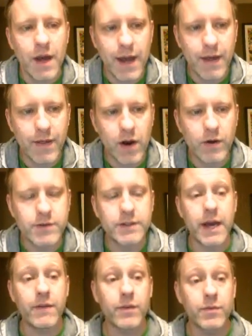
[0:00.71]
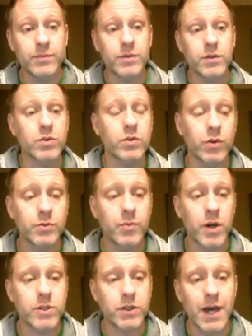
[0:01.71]
Hey there, it's David from
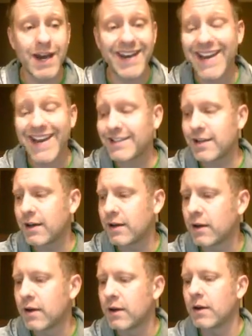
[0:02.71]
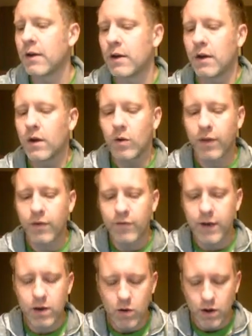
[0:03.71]
socialexpression.net with a
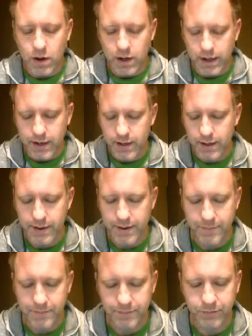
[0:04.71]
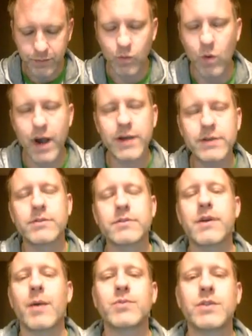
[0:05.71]
video on why you should
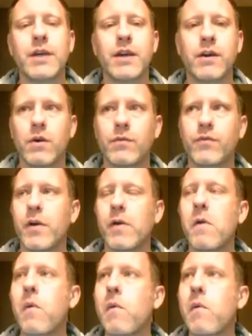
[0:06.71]
stop seeking comfort